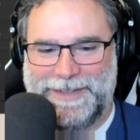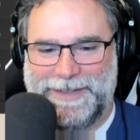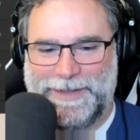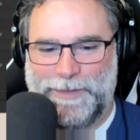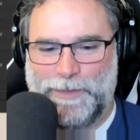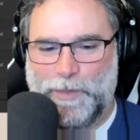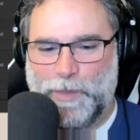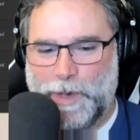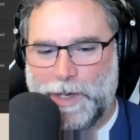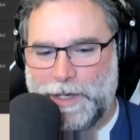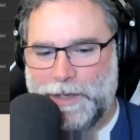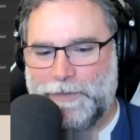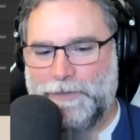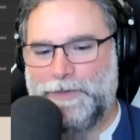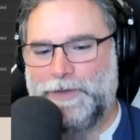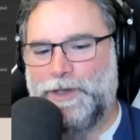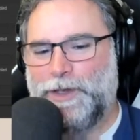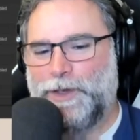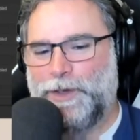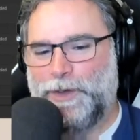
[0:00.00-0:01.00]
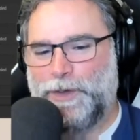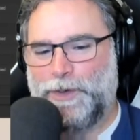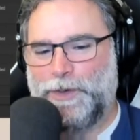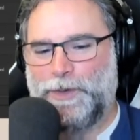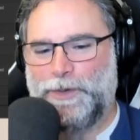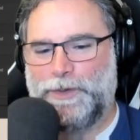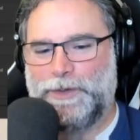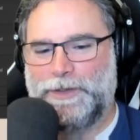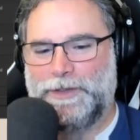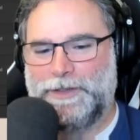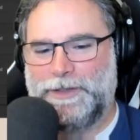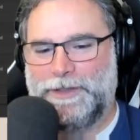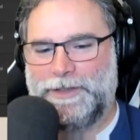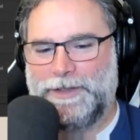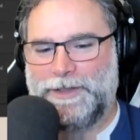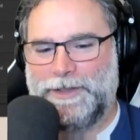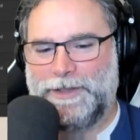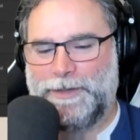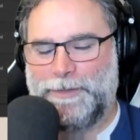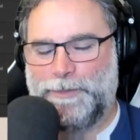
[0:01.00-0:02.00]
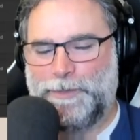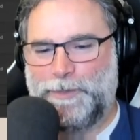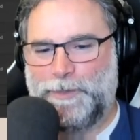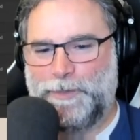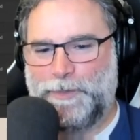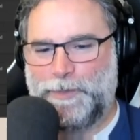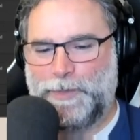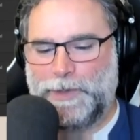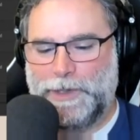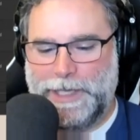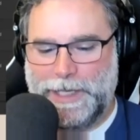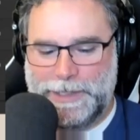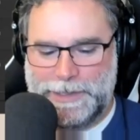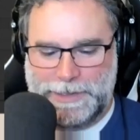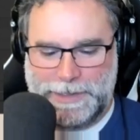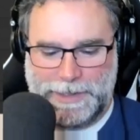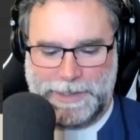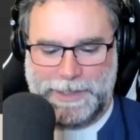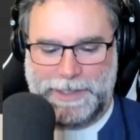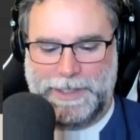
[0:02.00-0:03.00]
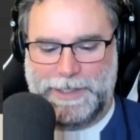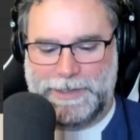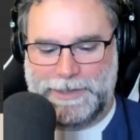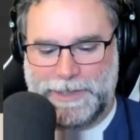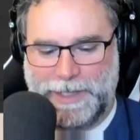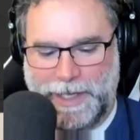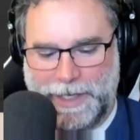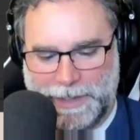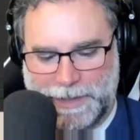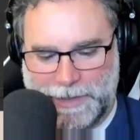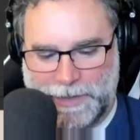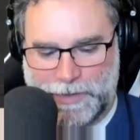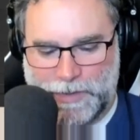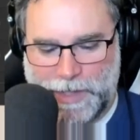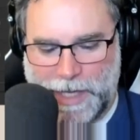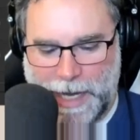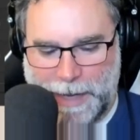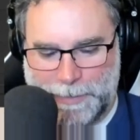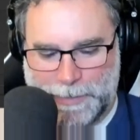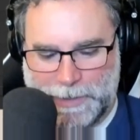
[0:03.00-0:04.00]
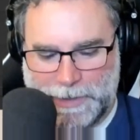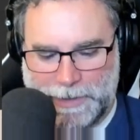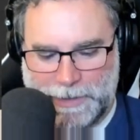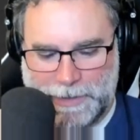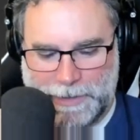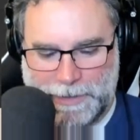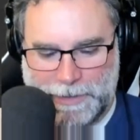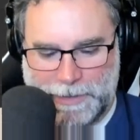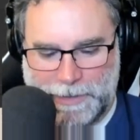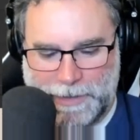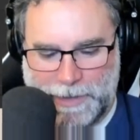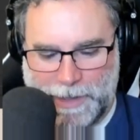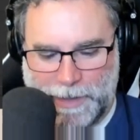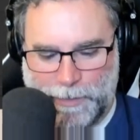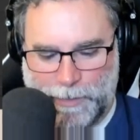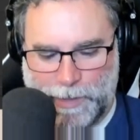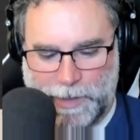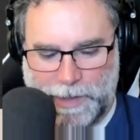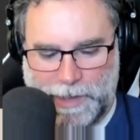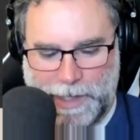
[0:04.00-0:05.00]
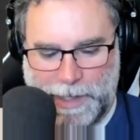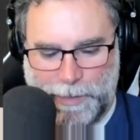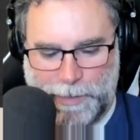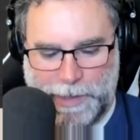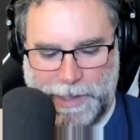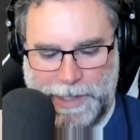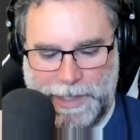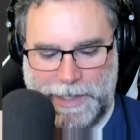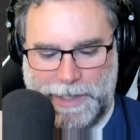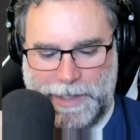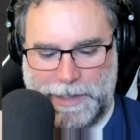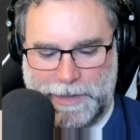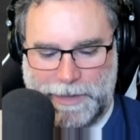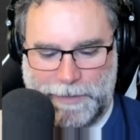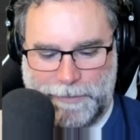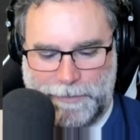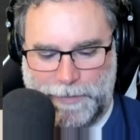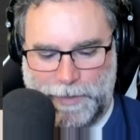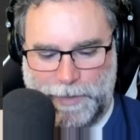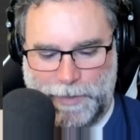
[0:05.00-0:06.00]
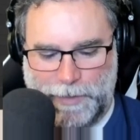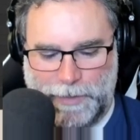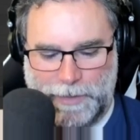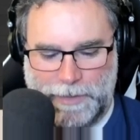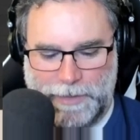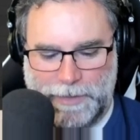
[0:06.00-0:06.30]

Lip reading: What if you placed it inside a contraption that when they were eating their food